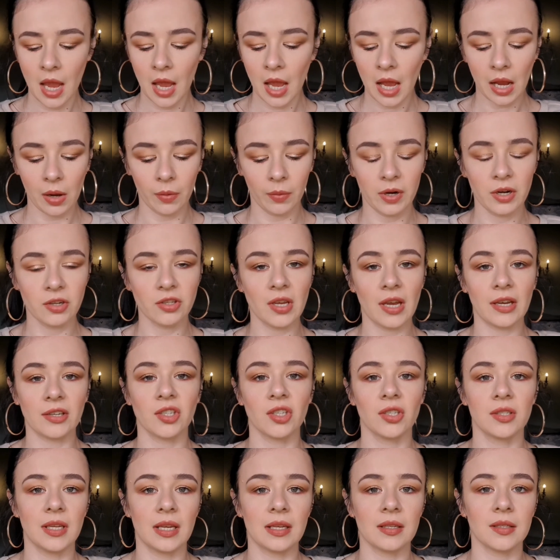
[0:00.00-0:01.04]
I wanted to actually
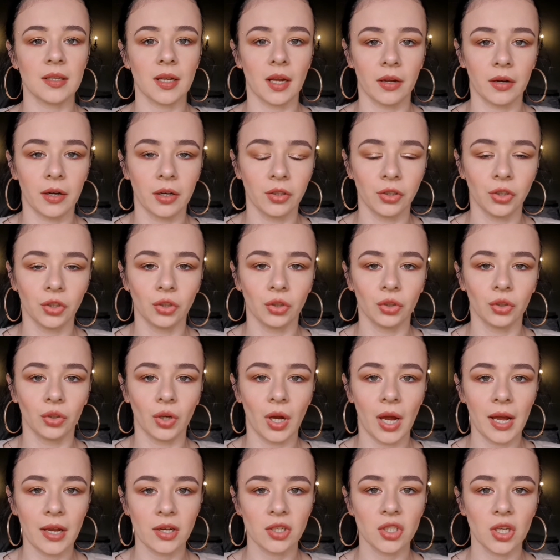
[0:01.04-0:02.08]
test out a new
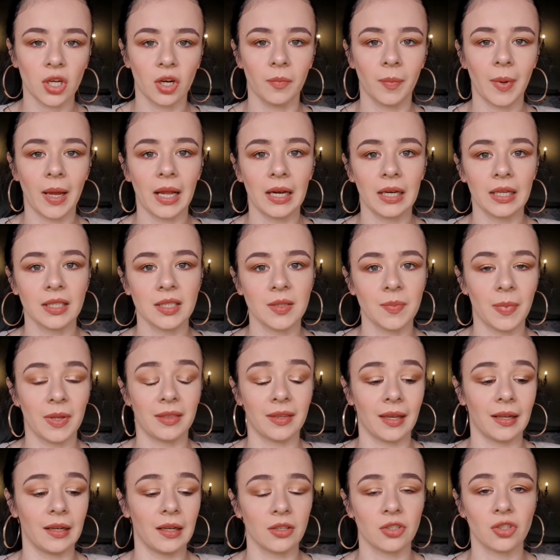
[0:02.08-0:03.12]
eyeshadow palette, but
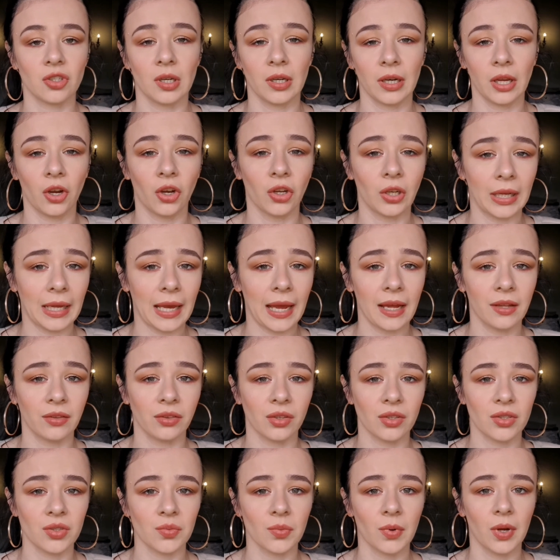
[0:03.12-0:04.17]
they literally only had
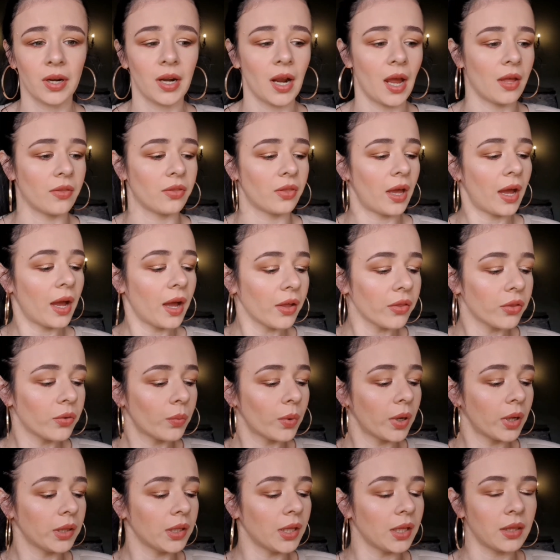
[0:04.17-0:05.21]
this one, and the other
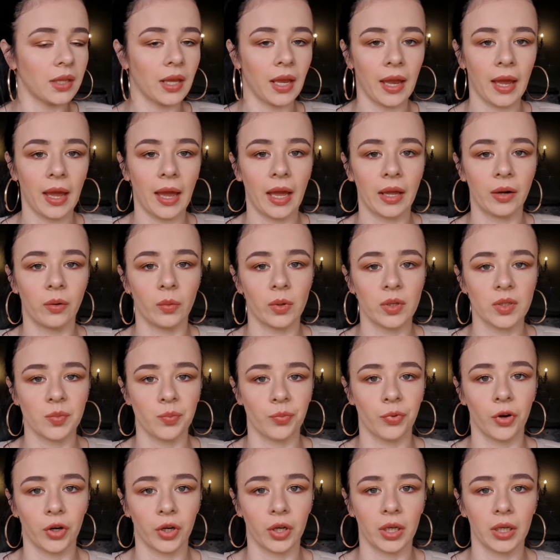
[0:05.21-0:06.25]
one that they had was
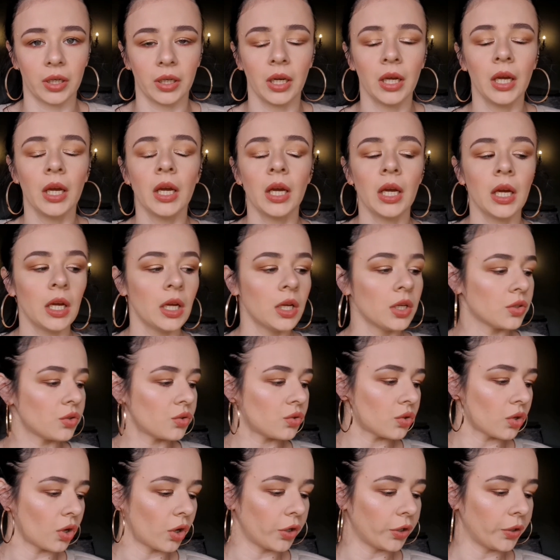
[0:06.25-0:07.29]
broken.
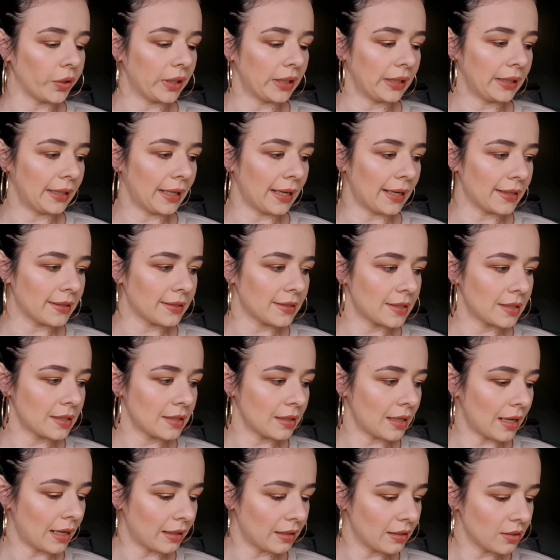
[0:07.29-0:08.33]
So yes,
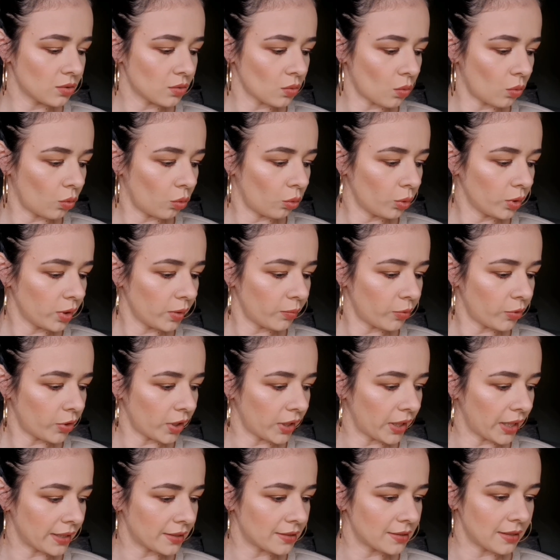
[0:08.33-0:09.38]
that is all the
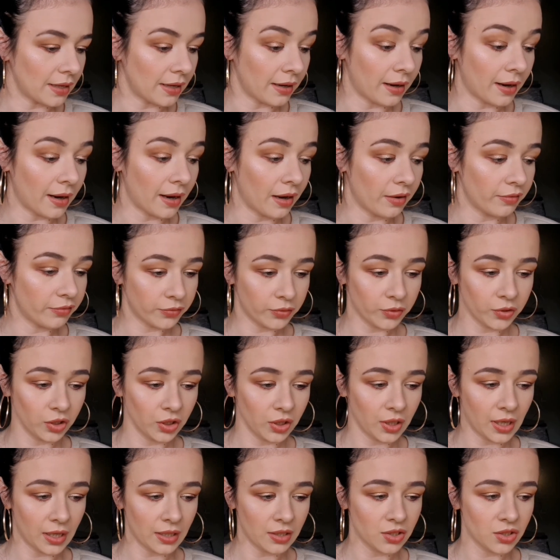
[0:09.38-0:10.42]
products that I have for you
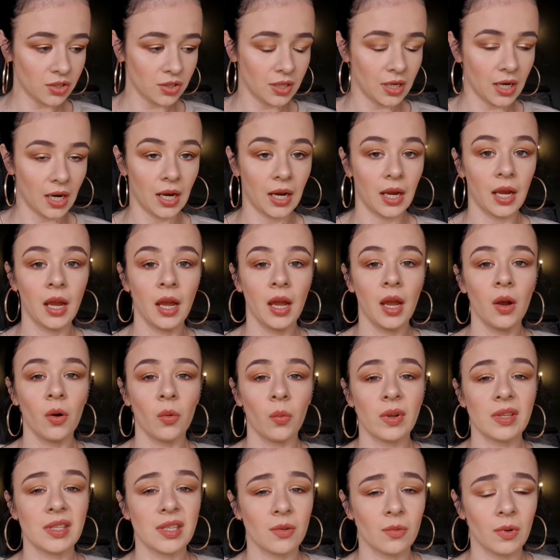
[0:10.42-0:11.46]
guys today.
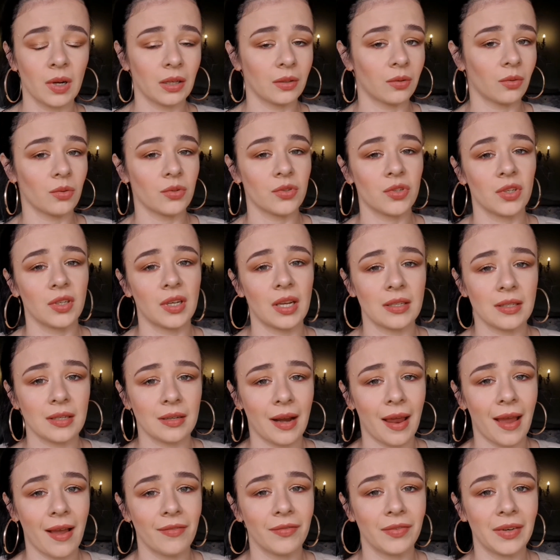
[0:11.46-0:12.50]
Wet n Wild also doesn't
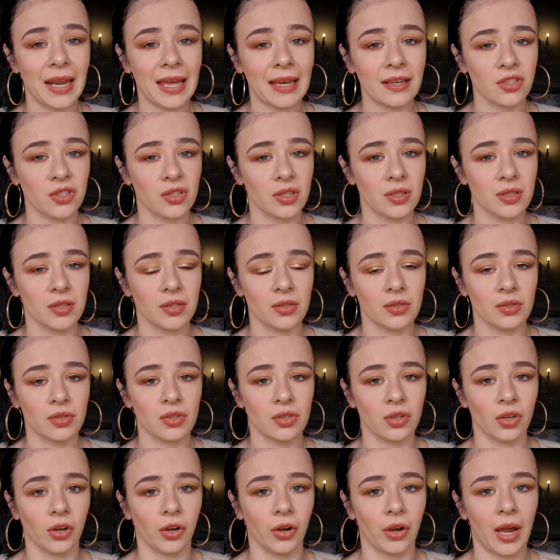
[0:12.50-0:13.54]
have lashes,
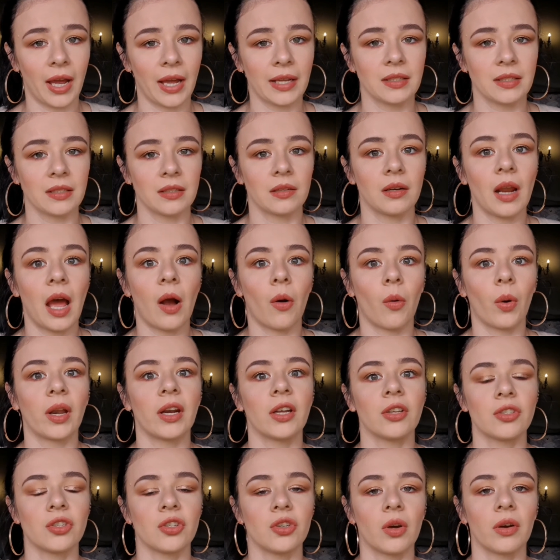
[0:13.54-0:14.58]
so I wanted
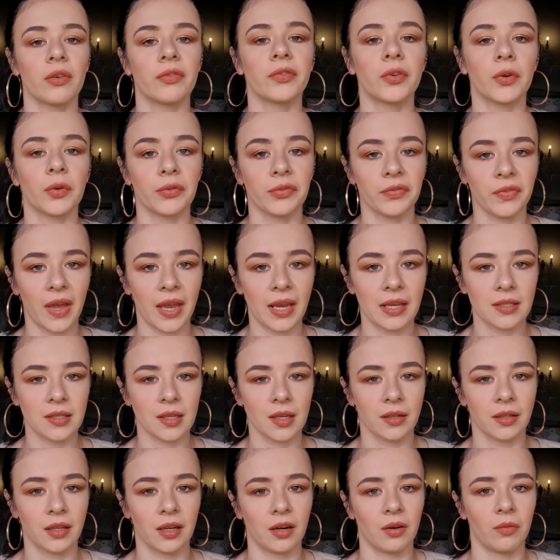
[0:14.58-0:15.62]
to do a full face. I
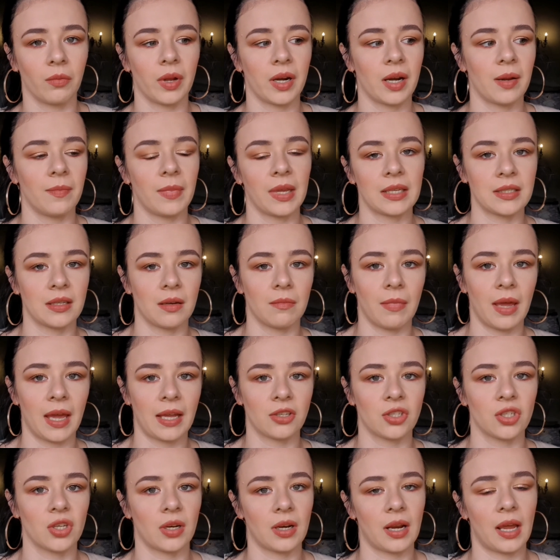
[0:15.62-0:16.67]
didn't want to mix and
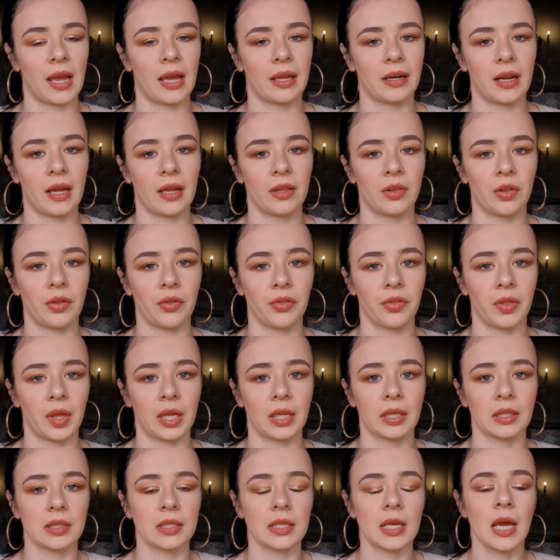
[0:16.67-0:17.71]
match and add other
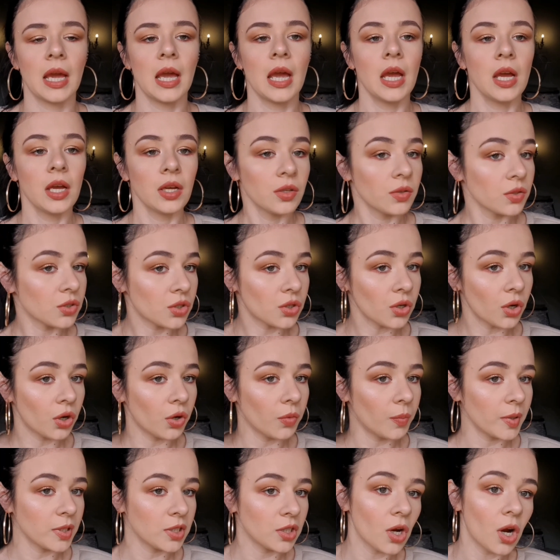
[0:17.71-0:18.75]
things. So,
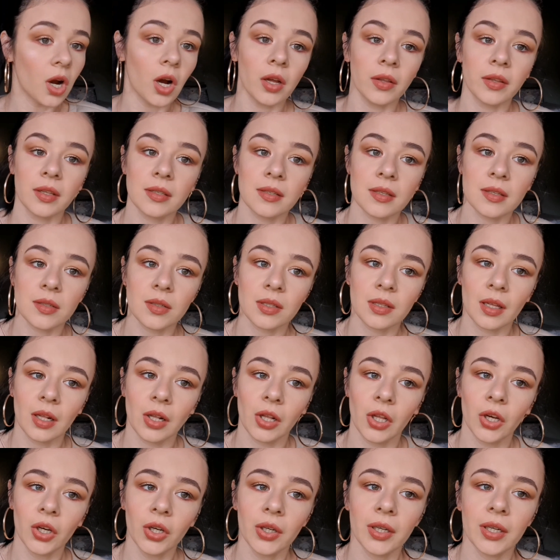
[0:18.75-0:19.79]
but yeah, this is the
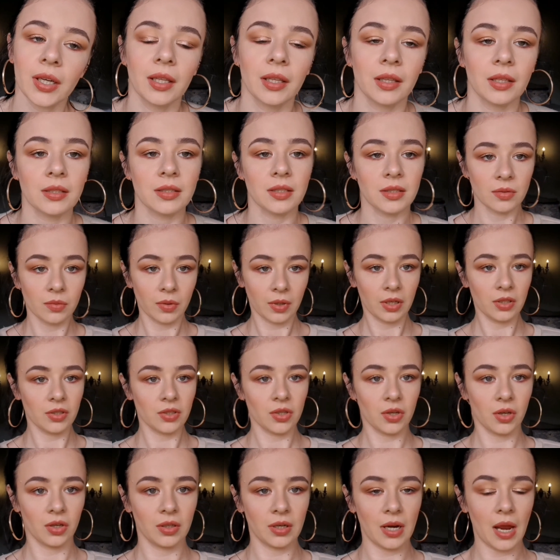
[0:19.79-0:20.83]
look, and this is what it
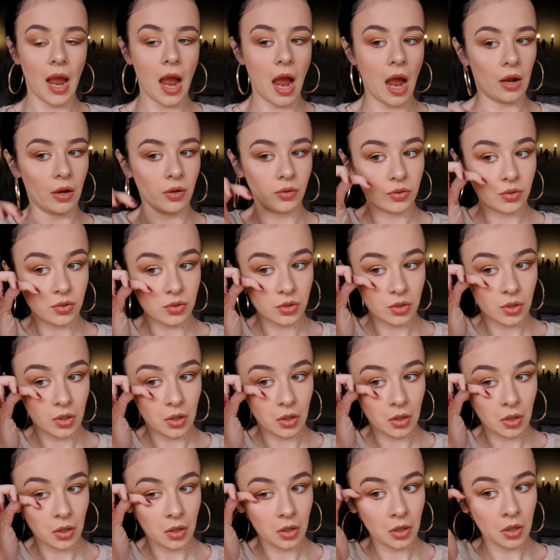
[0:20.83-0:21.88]
turned out
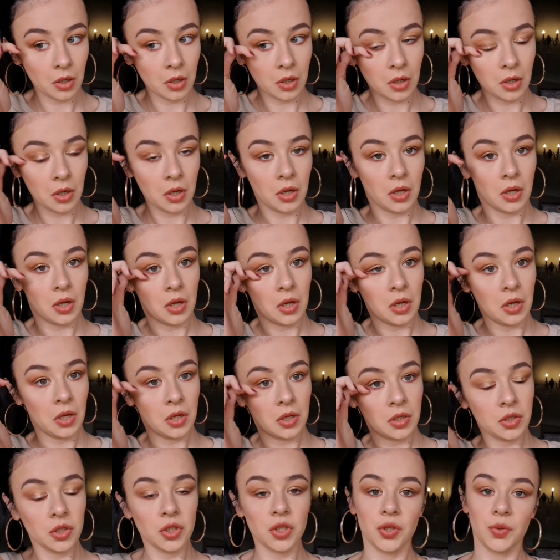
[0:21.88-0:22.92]

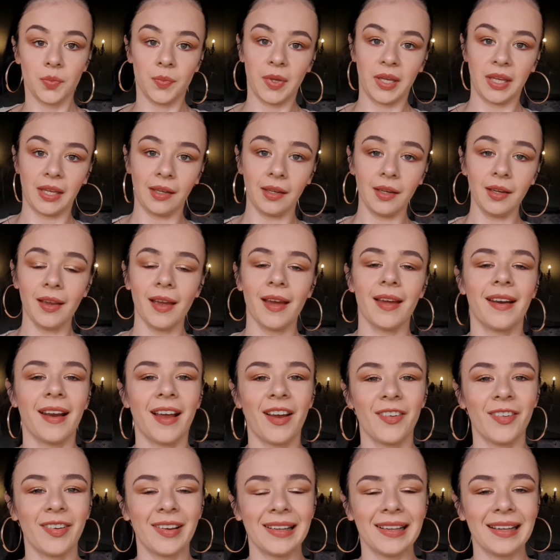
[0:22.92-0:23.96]
to be, and I
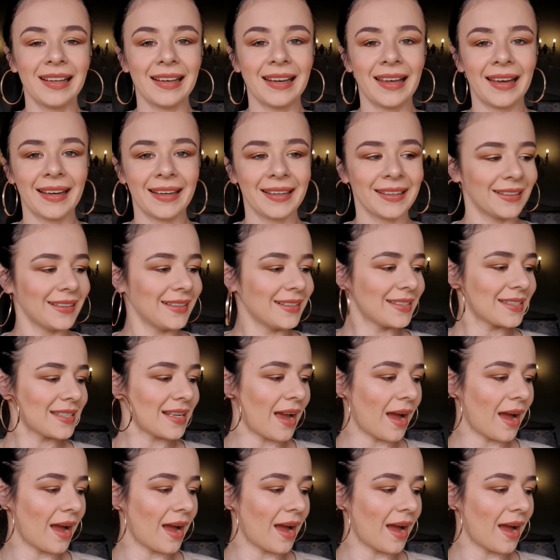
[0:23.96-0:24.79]
really like it.